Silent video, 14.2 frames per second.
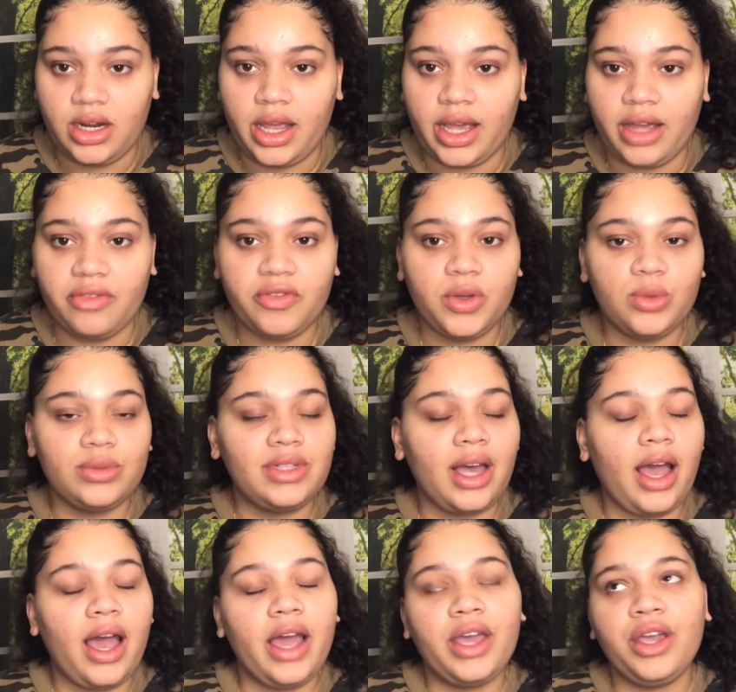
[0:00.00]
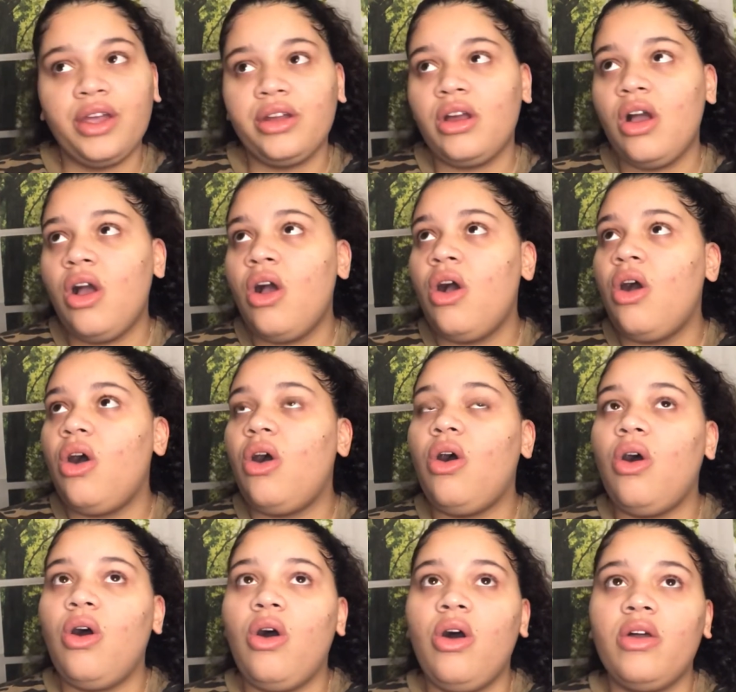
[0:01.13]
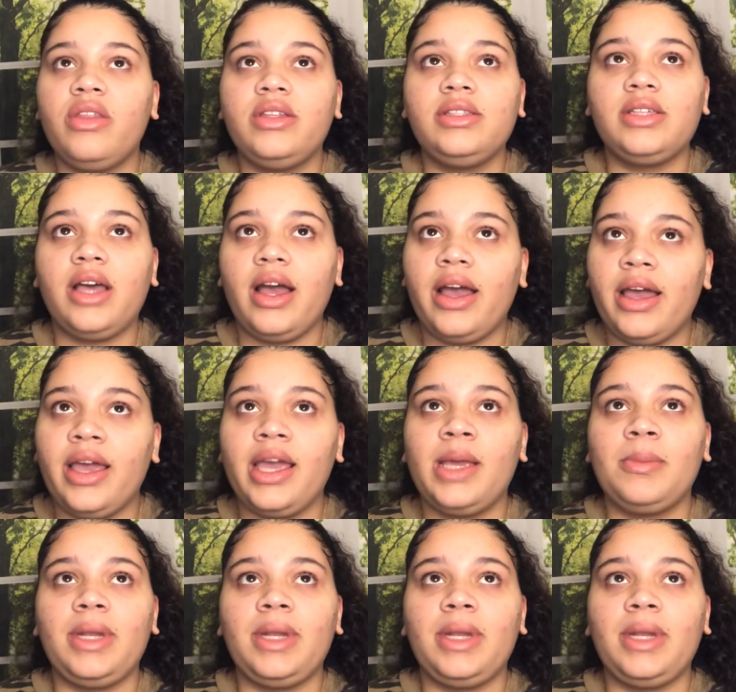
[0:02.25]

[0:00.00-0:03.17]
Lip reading: Like, I feel tired all the time.